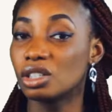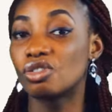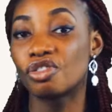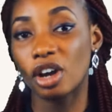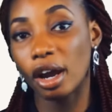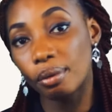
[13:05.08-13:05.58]
is
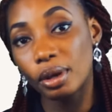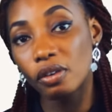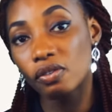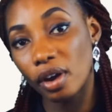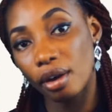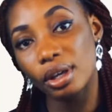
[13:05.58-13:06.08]
very,
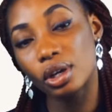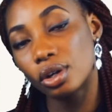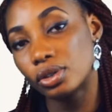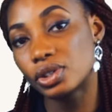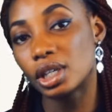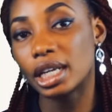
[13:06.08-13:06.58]
very
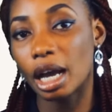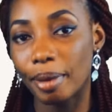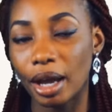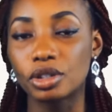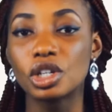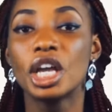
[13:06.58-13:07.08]
concerned
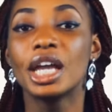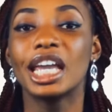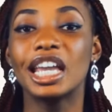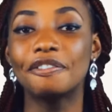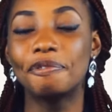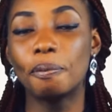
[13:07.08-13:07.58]
about.
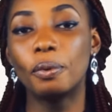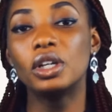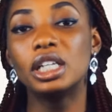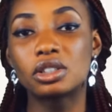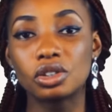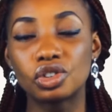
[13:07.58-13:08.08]
If people
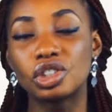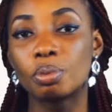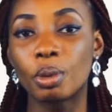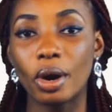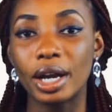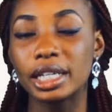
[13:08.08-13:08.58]
listen to the
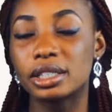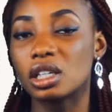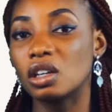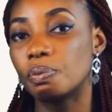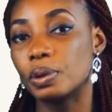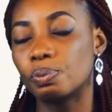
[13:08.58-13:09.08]
moralists,
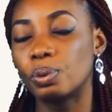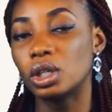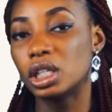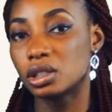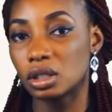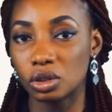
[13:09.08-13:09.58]
if people
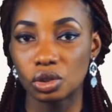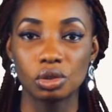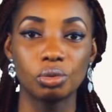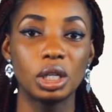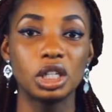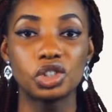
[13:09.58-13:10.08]
listen to
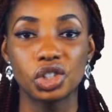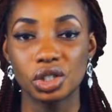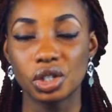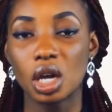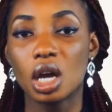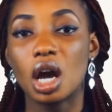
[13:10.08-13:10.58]
the
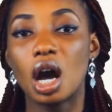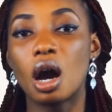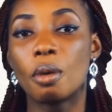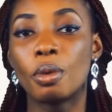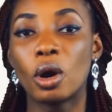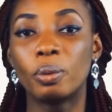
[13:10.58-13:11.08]
religious
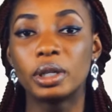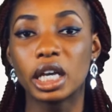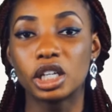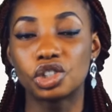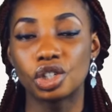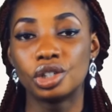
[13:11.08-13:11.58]

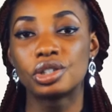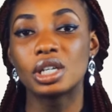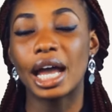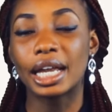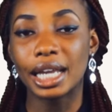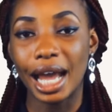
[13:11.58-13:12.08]
obligations
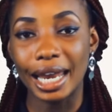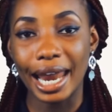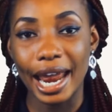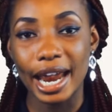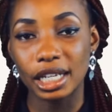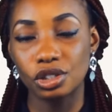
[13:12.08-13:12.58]
and
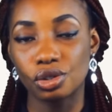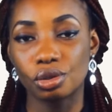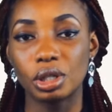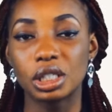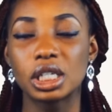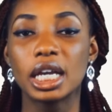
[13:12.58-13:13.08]
adhere
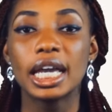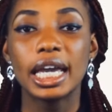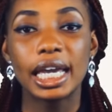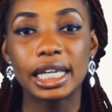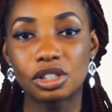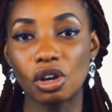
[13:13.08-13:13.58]
to it,
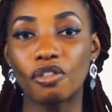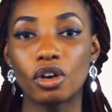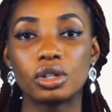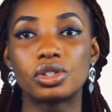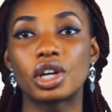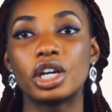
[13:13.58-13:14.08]
it's of
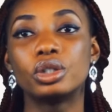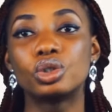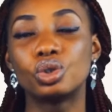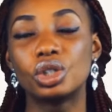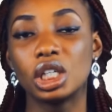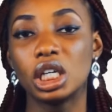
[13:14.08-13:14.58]
concern
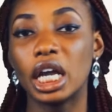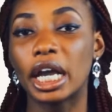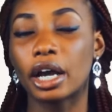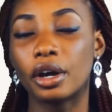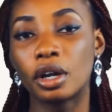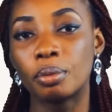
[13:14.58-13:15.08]
to the
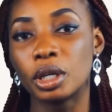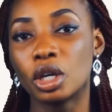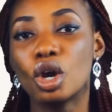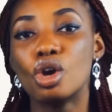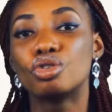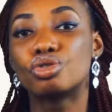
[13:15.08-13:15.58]
economy.
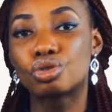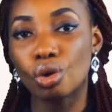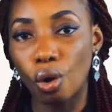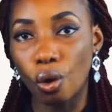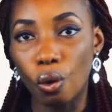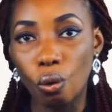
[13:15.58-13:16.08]

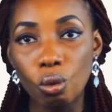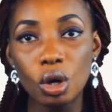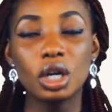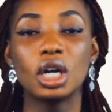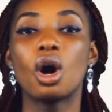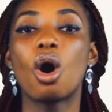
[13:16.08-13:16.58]

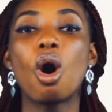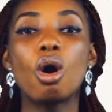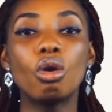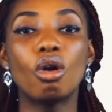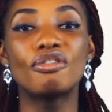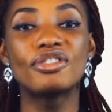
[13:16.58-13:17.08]
So
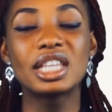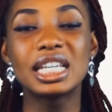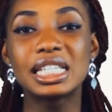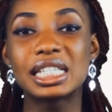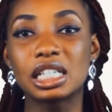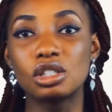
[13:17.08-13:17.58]
all of
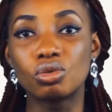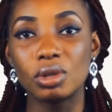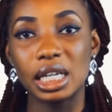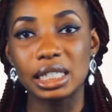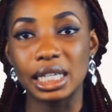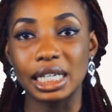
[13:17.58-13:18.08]
this is
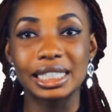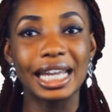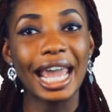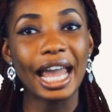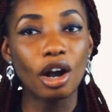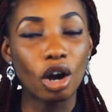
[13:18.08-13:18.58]
related.
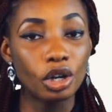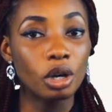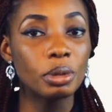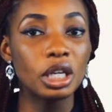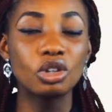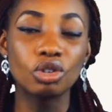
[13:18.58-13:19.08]
The
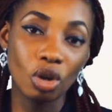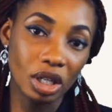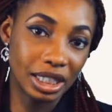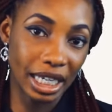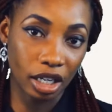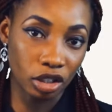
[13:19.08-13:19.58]
economy,
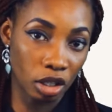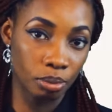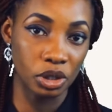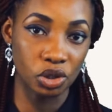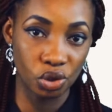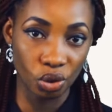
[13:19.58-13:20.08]
not the
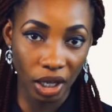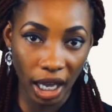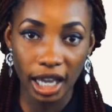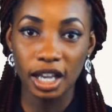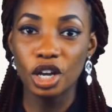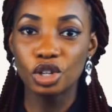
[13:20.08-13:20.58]
economist,
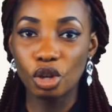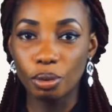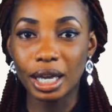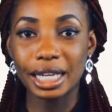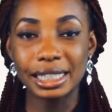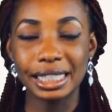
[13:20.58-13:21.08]
okay? So
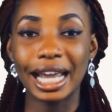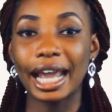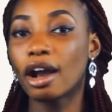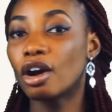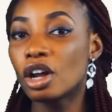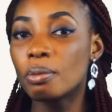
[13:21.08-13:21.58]
we can say the
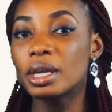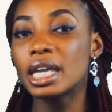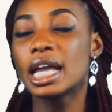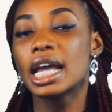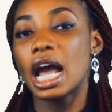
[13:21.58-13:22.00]
economy